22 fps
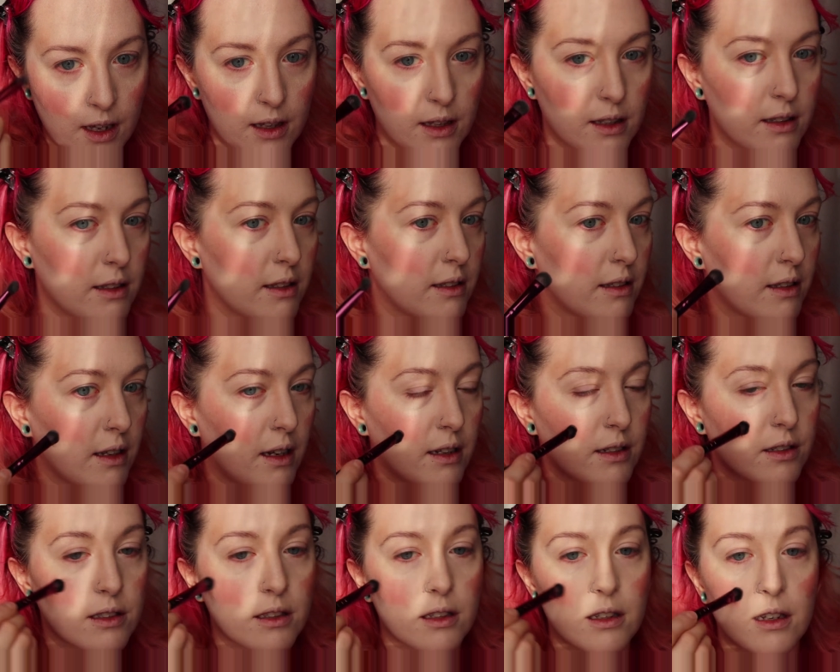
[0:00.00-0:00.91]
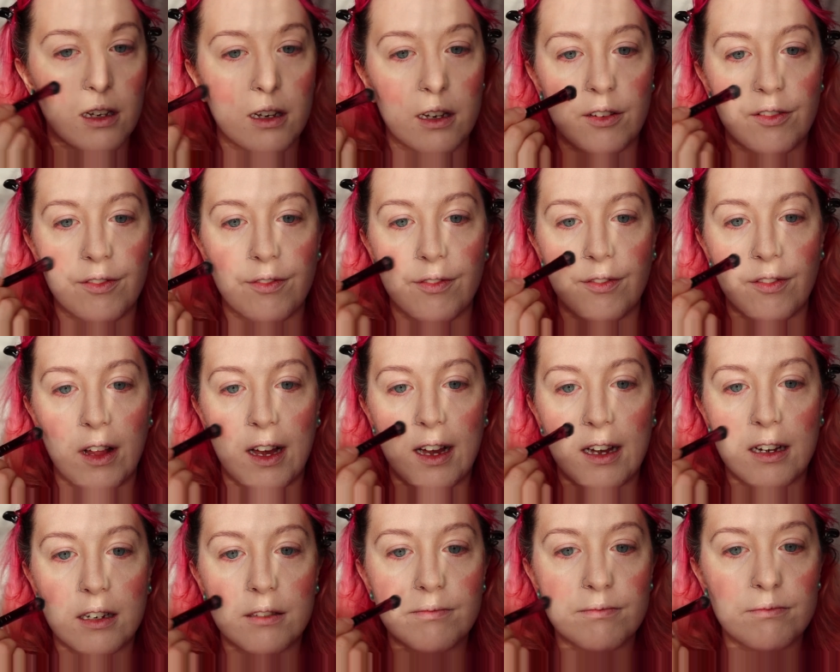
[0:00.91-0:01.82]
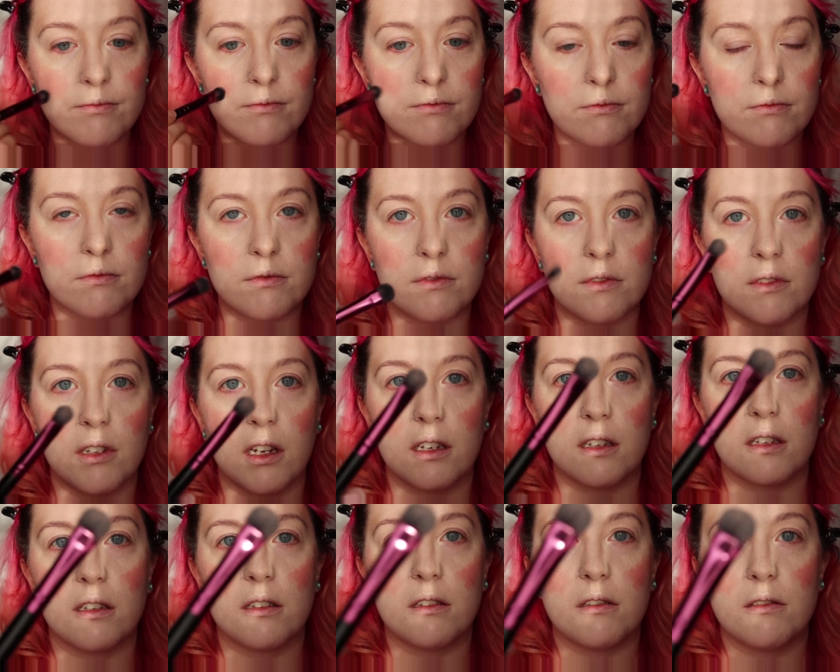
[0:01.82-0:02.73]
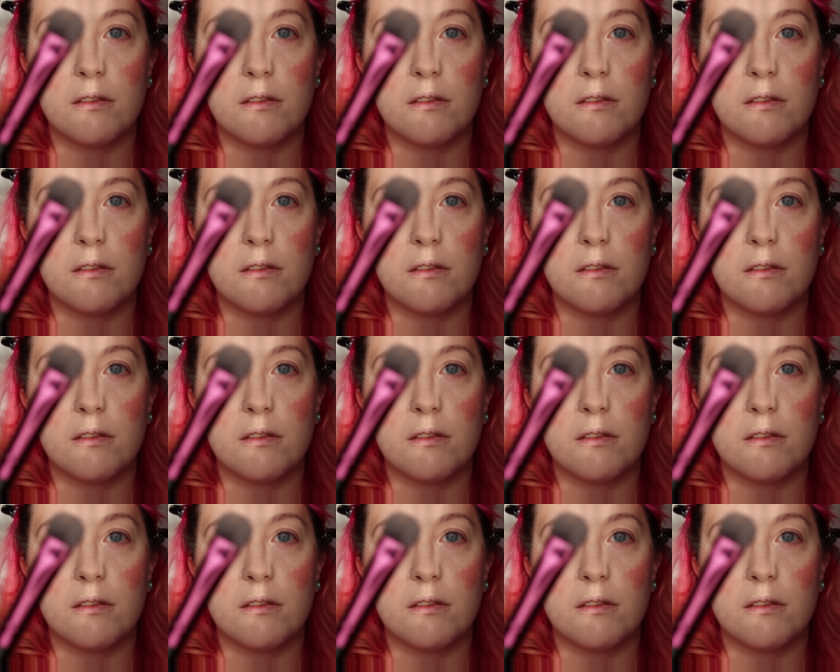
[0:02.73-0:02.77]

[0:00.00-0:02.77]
This is actually a flat, like,